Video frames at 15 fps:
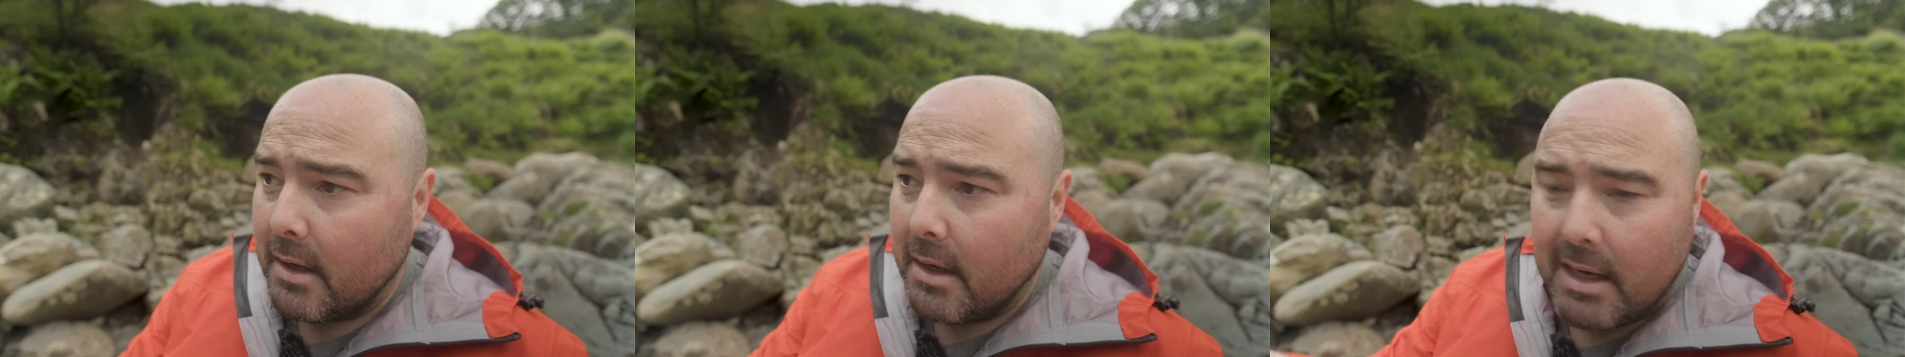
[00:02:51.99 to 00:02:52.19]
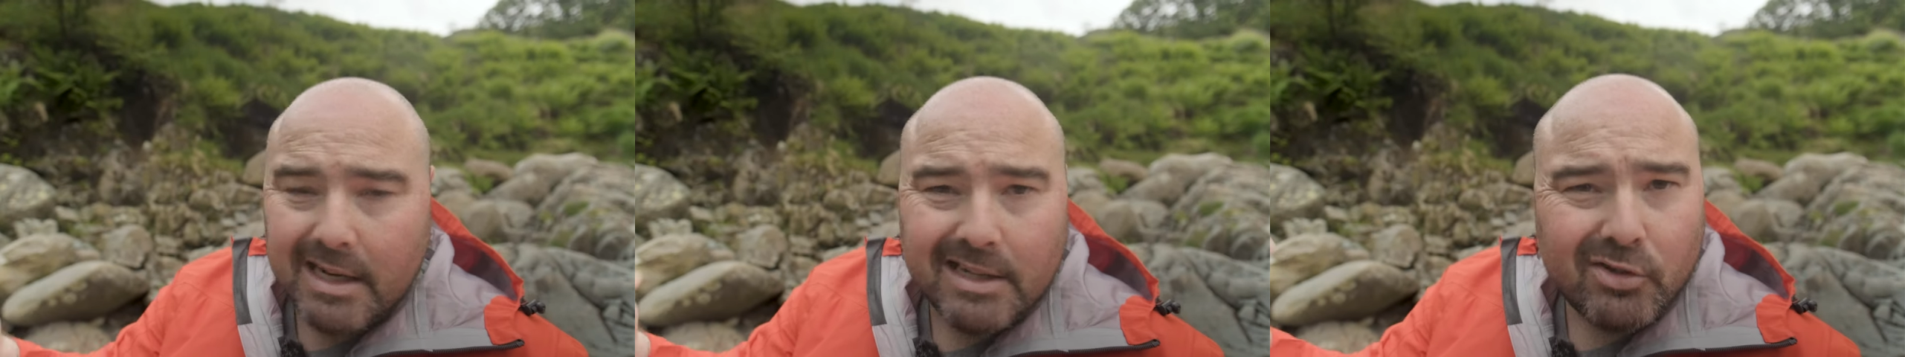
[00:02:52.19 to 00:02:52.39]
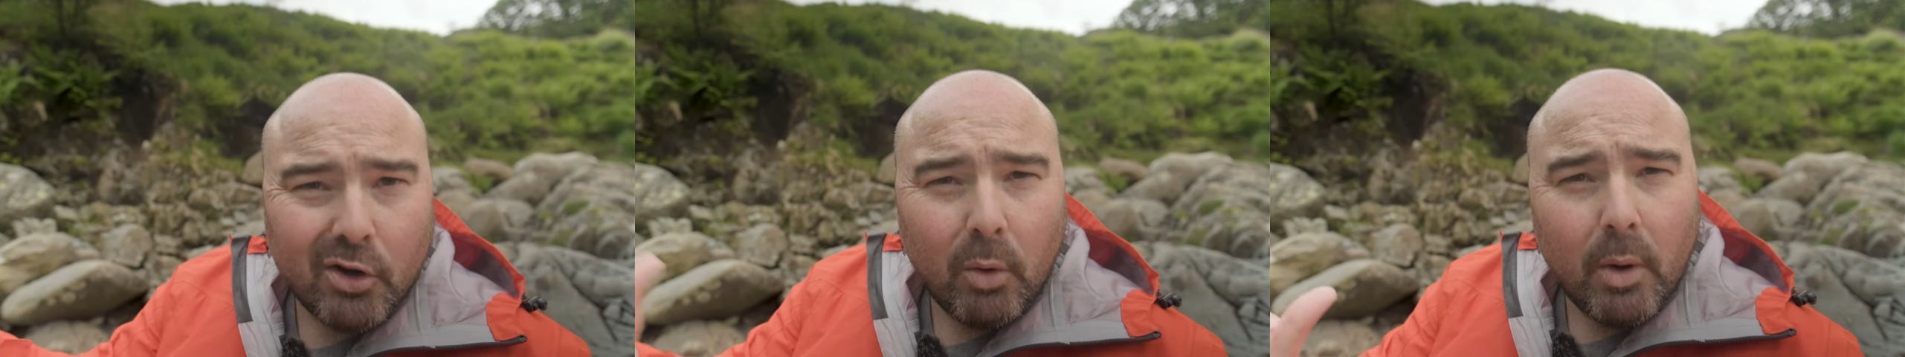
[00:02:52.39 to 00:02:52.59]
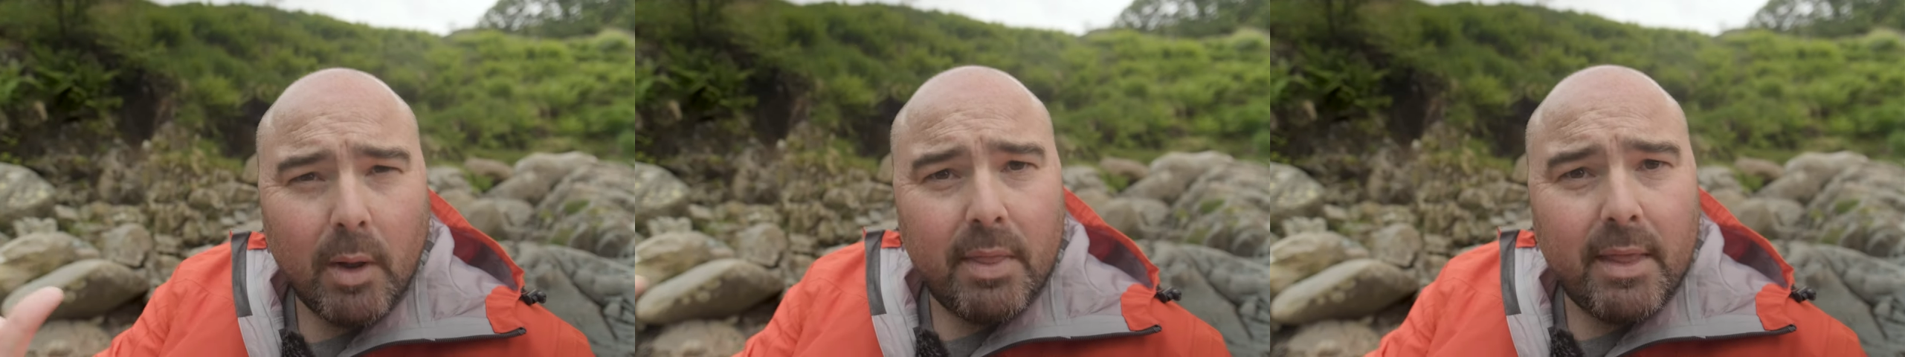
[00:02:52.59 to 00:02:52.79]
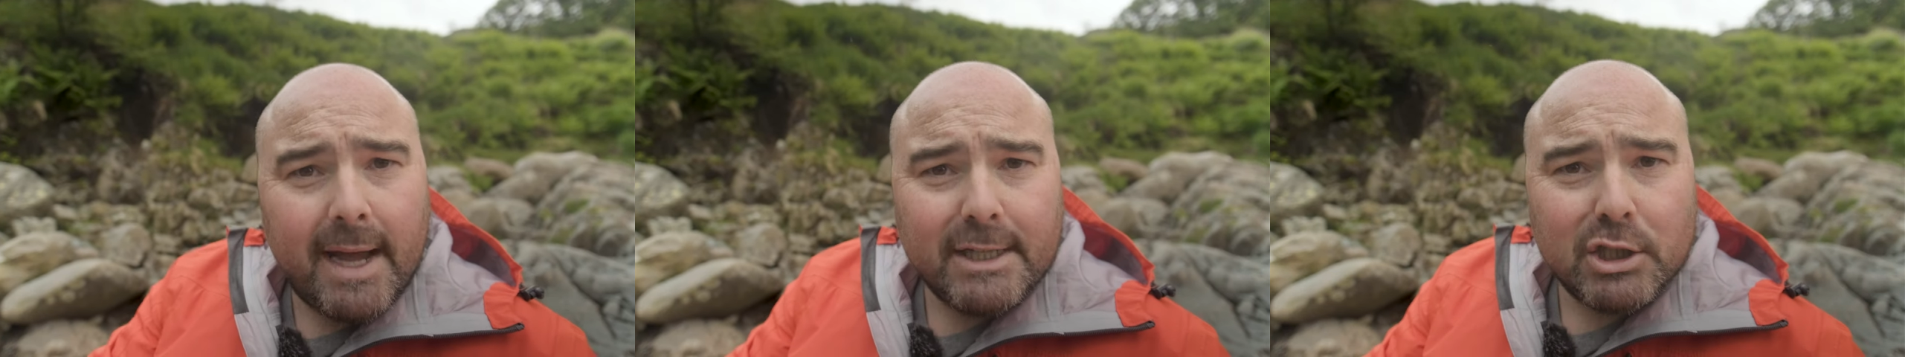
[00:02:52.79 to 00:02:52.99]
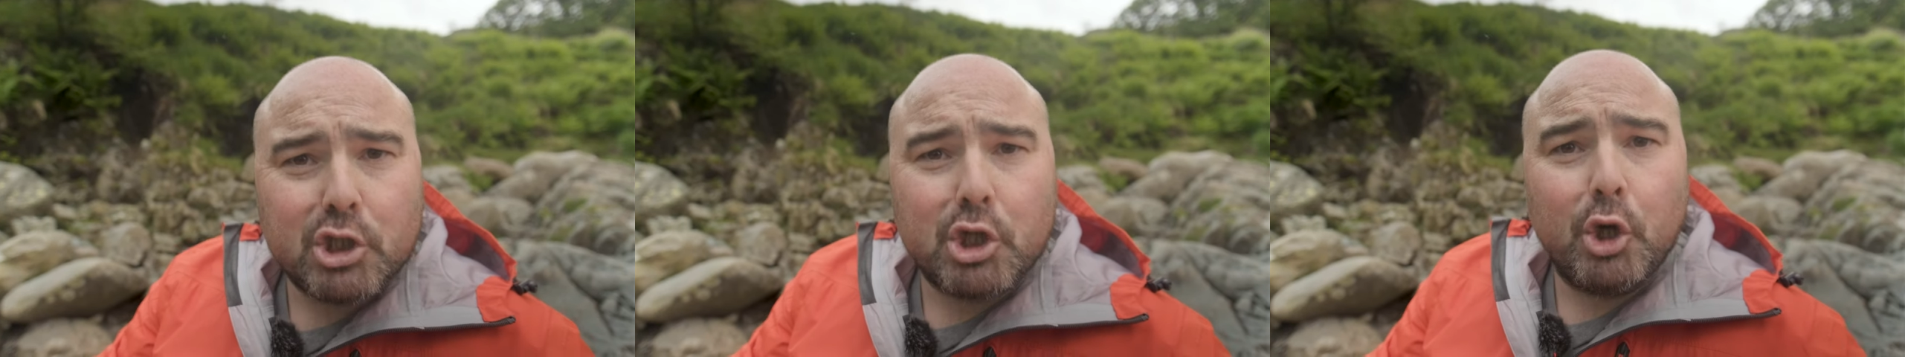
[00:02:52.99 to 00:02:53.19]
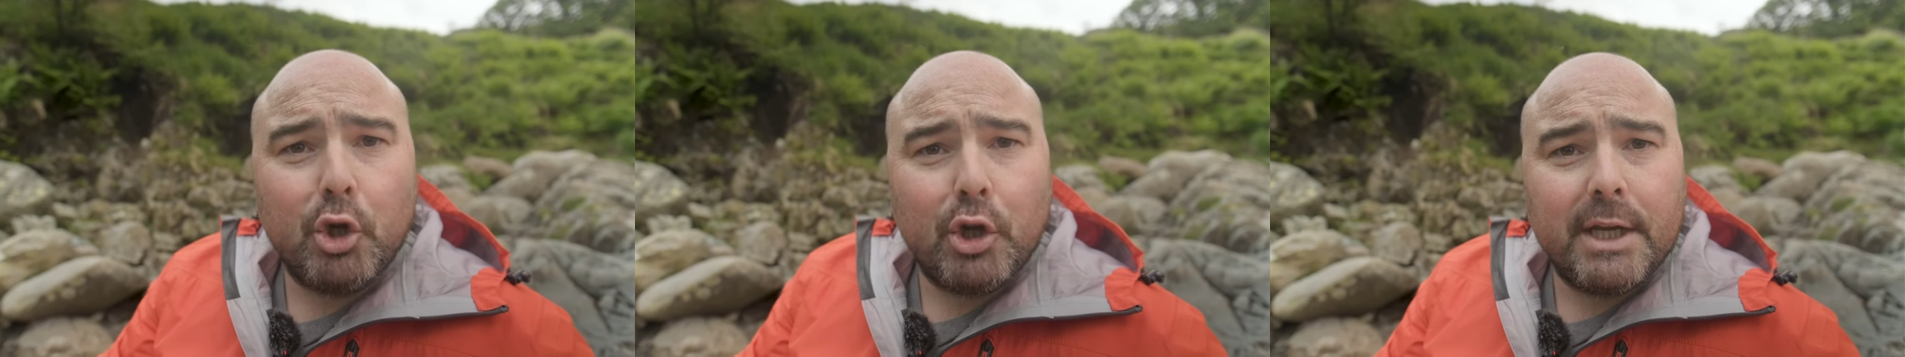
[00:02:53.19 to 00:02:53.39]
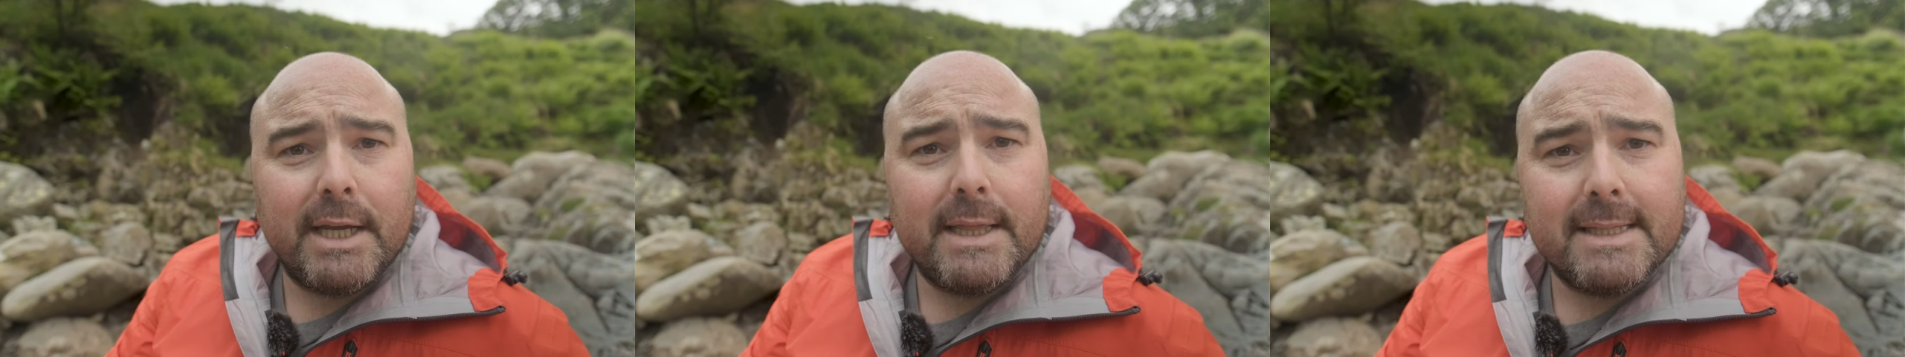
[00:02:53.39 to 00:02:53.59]
and I don't want that
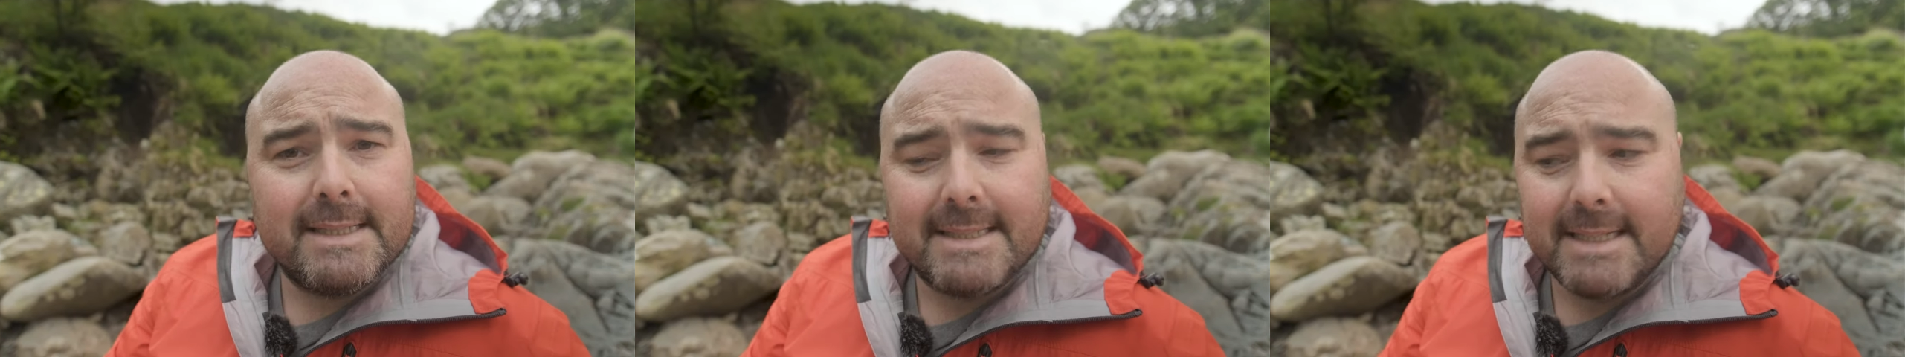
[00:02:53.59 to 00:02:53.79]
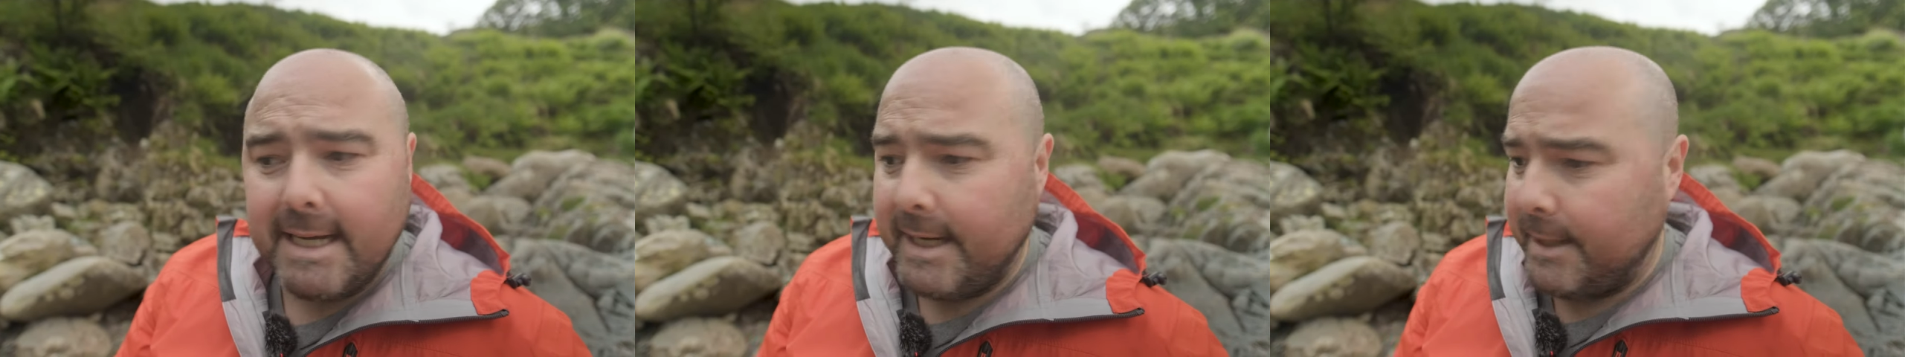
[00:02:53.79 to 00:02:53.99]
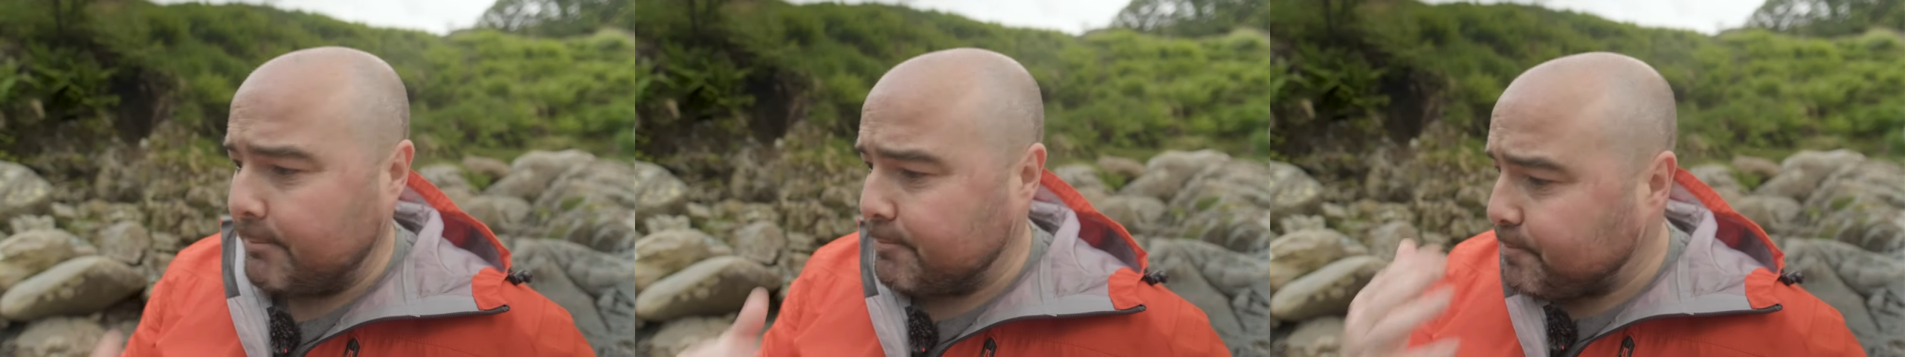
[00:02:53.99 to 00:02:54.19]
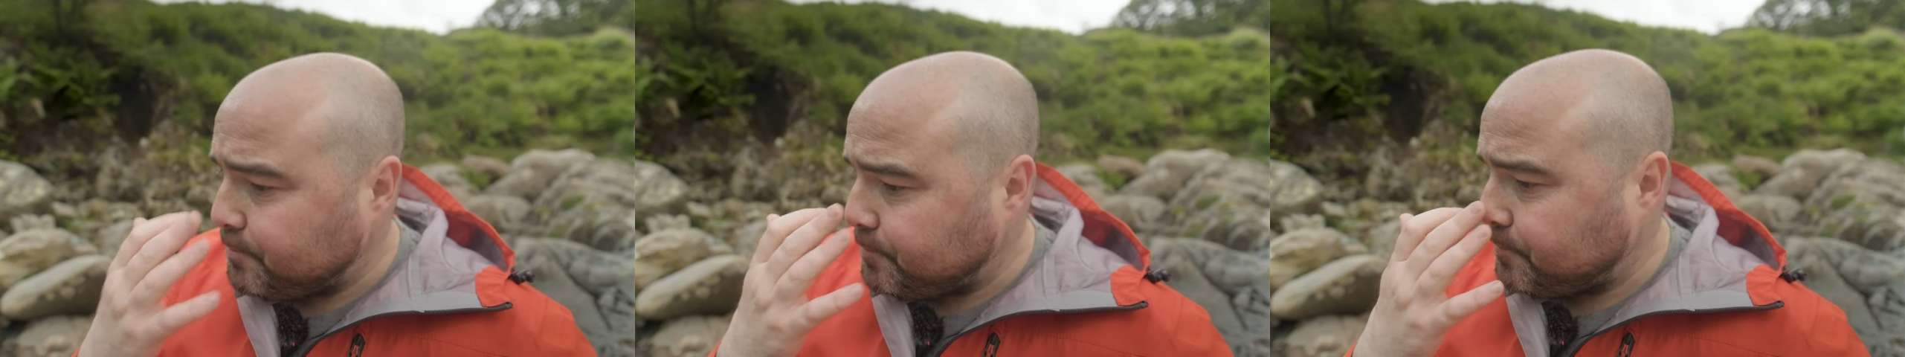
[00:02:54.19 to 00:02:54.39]
intruding in the scene.